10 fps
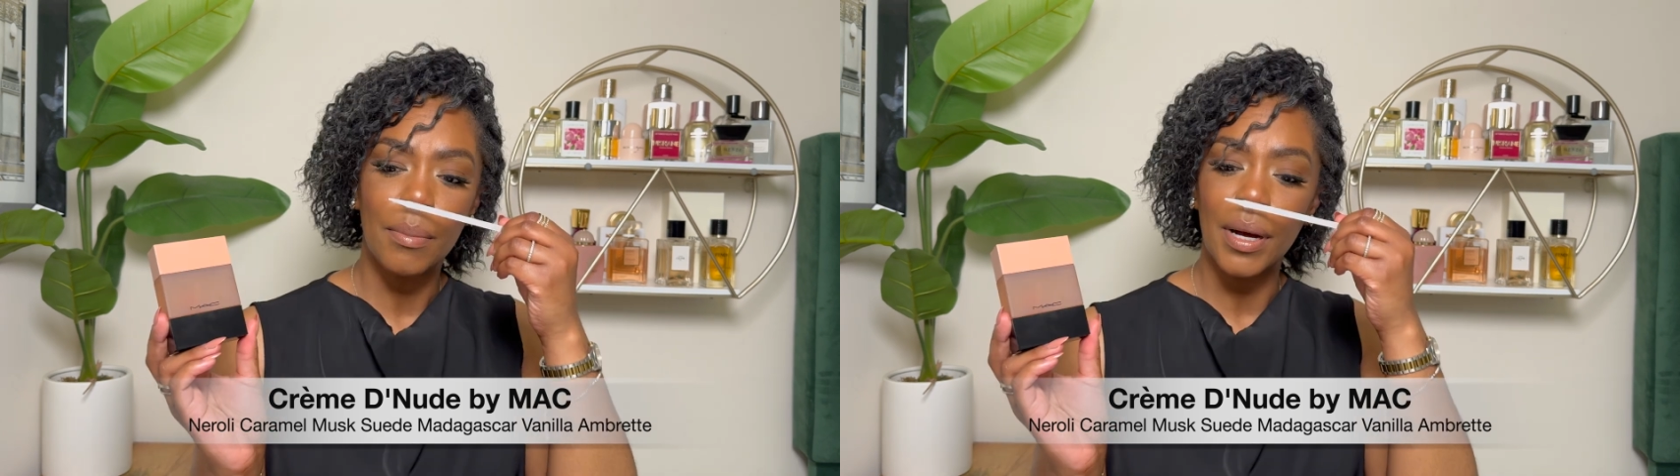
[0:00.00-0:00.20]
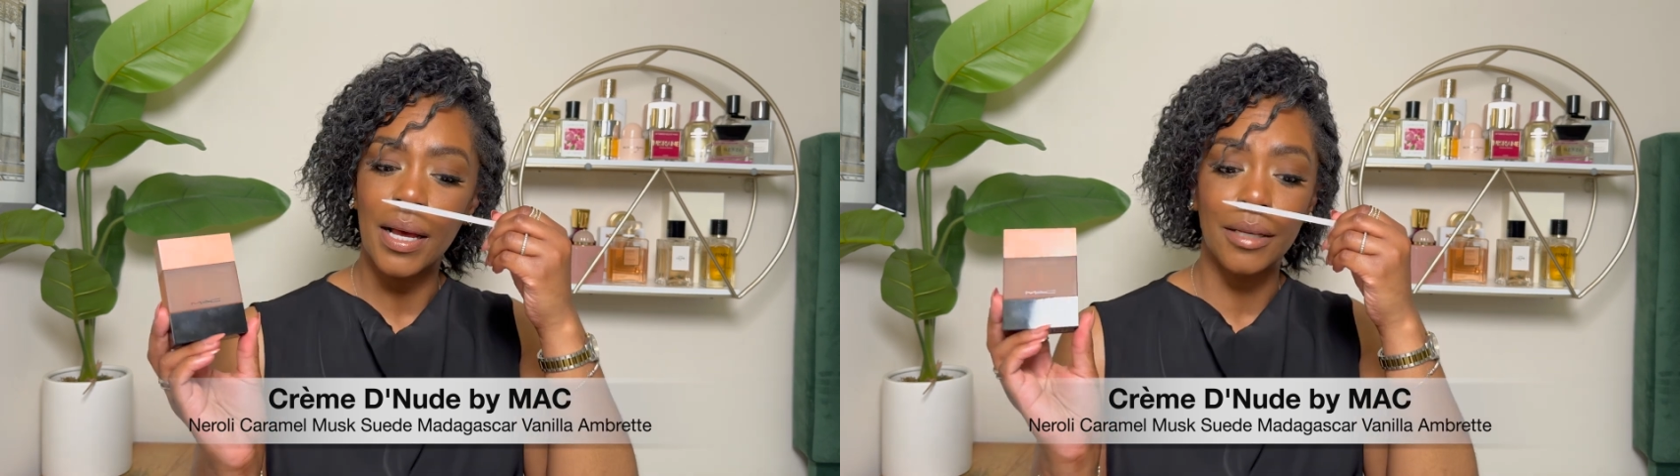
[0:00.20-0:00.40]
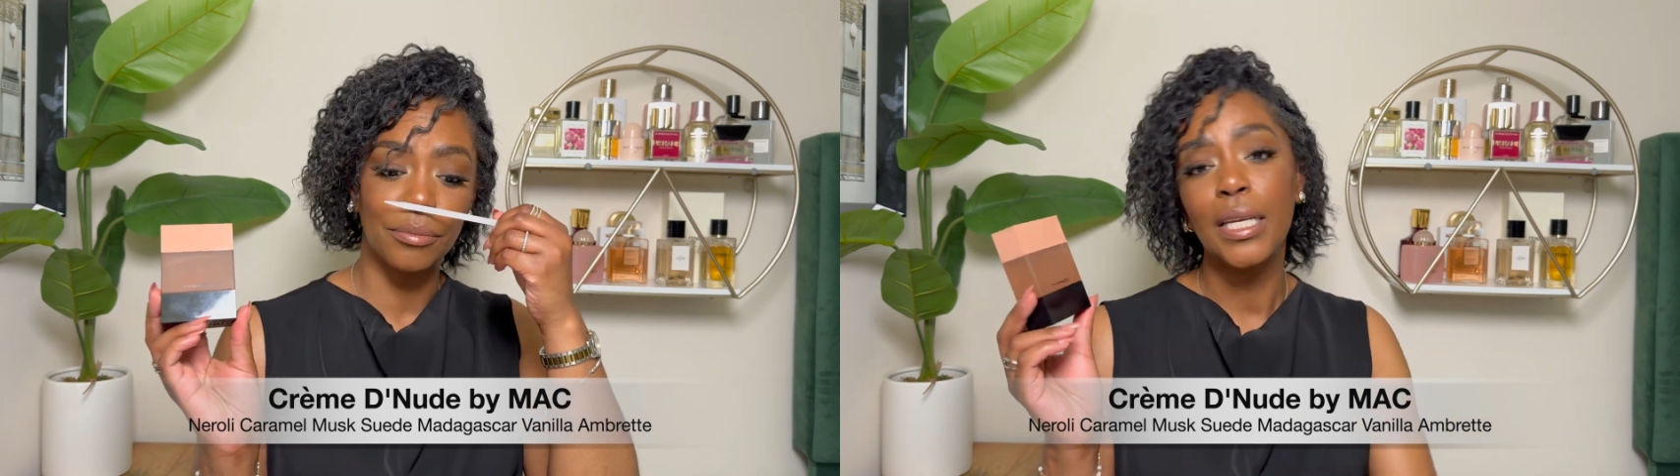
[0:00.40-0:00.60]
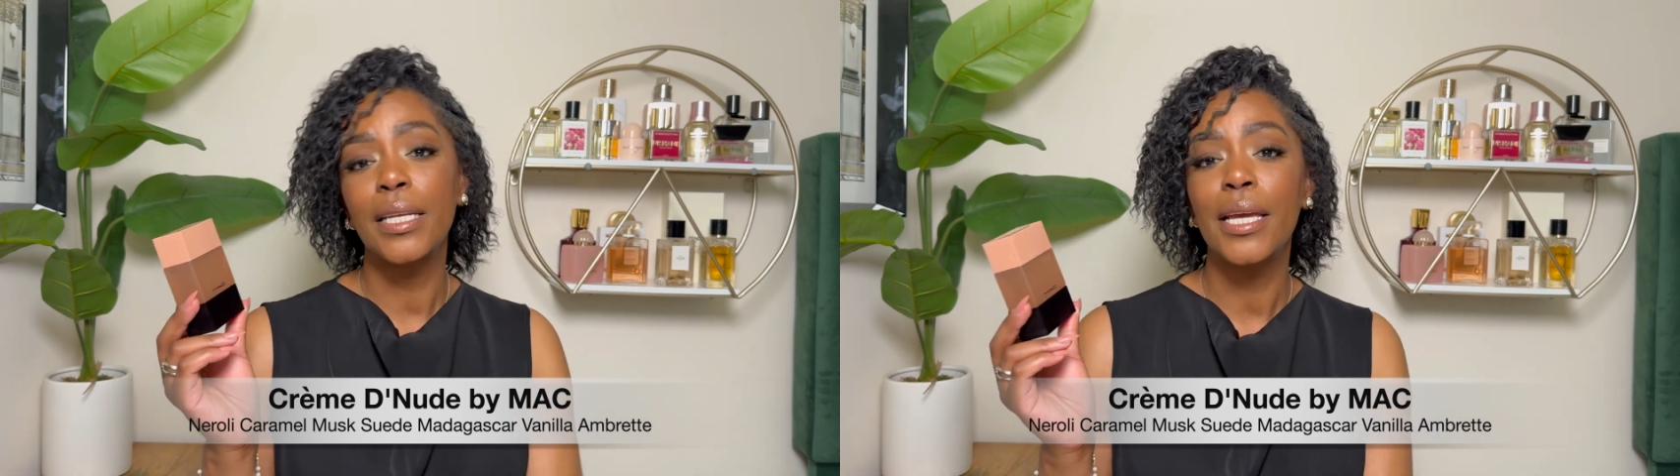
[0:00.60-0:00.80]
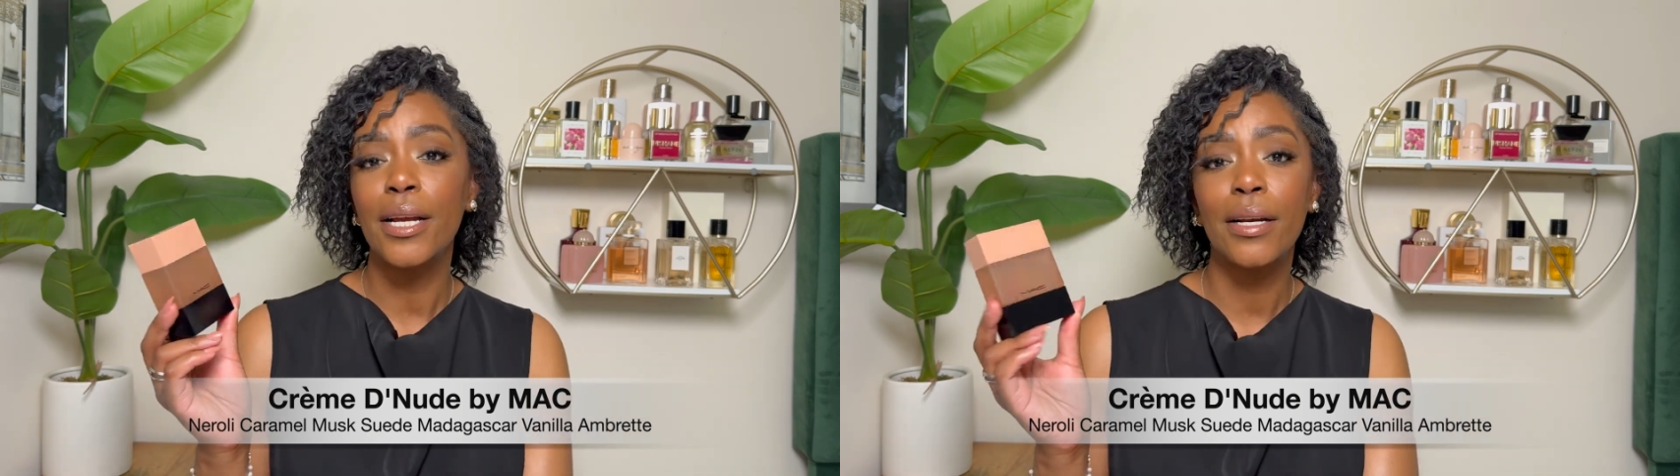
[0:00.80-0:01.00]
But in
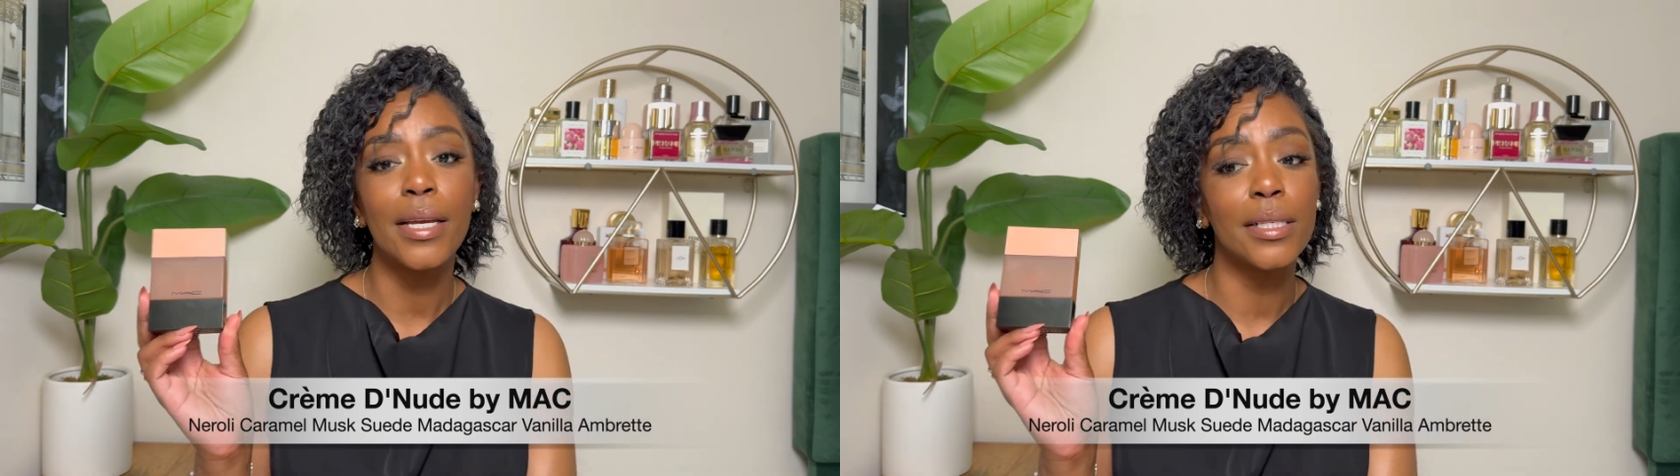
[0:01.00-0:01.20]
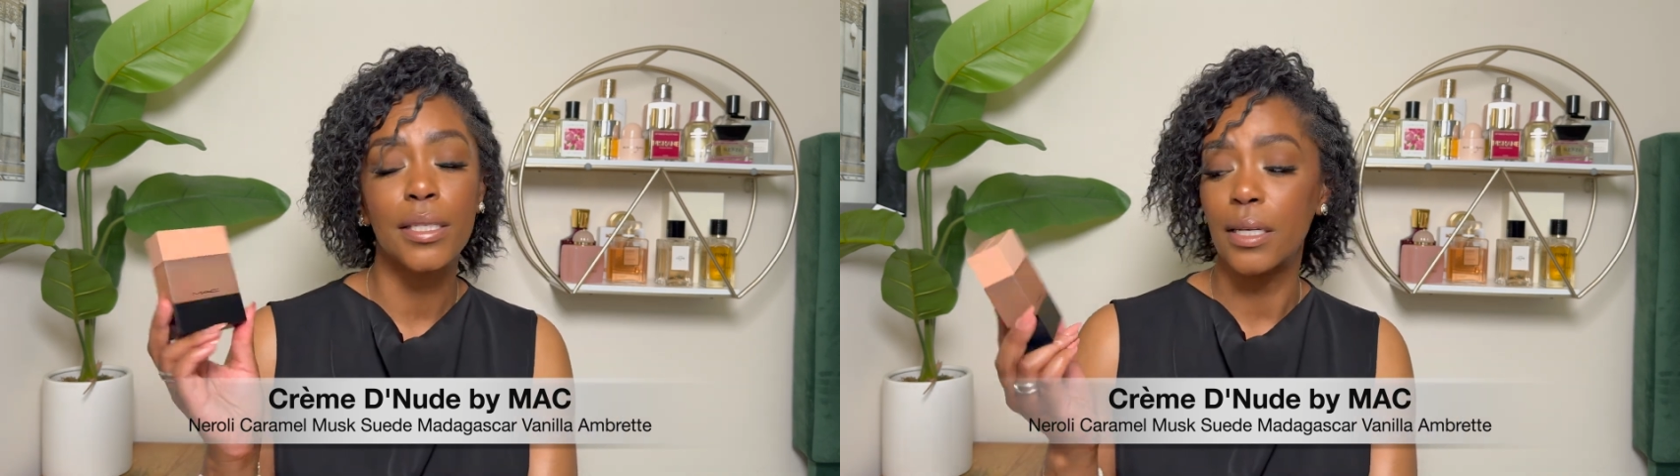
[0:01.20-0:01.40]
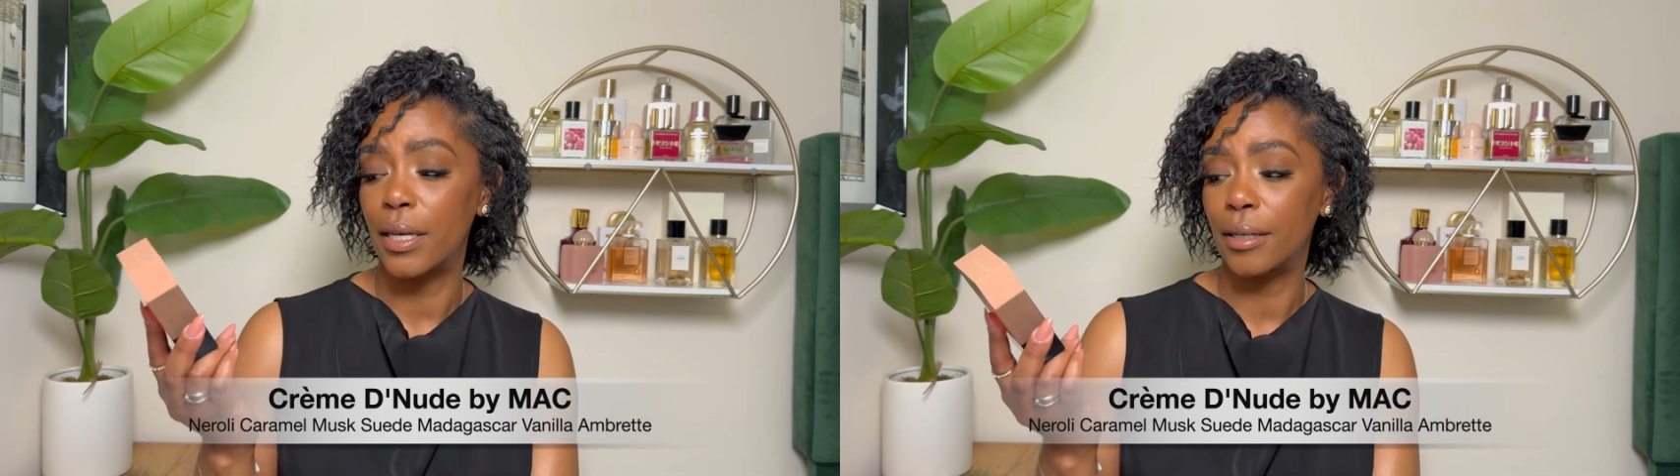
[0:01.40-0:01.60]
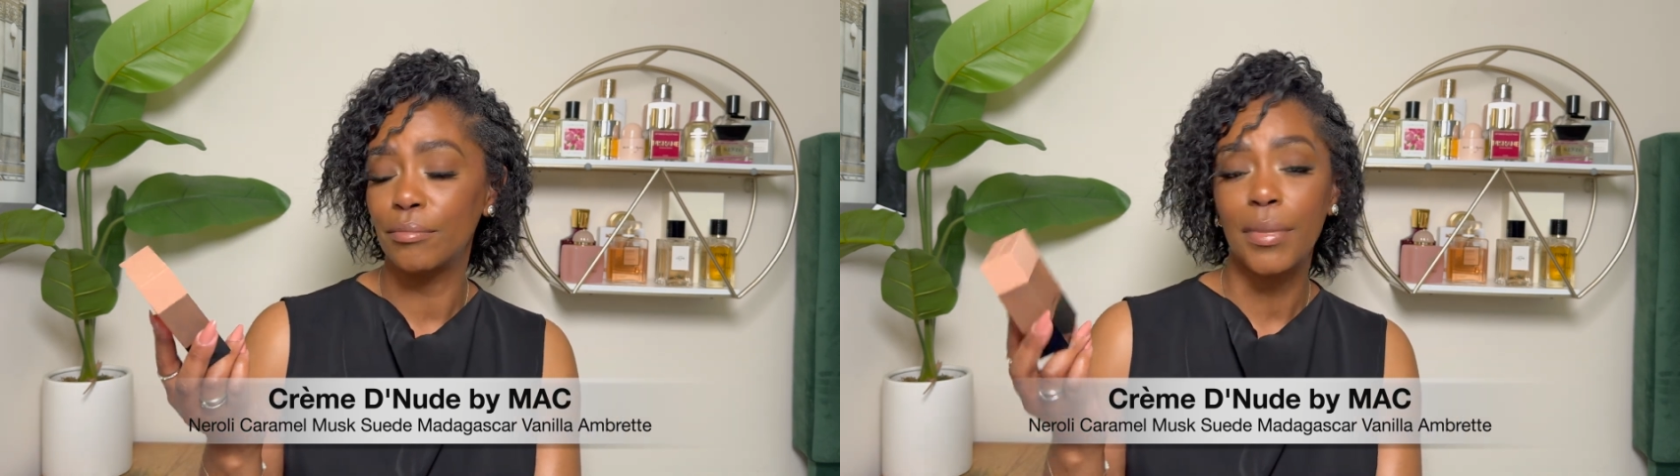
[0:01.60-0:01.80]
here, it's good.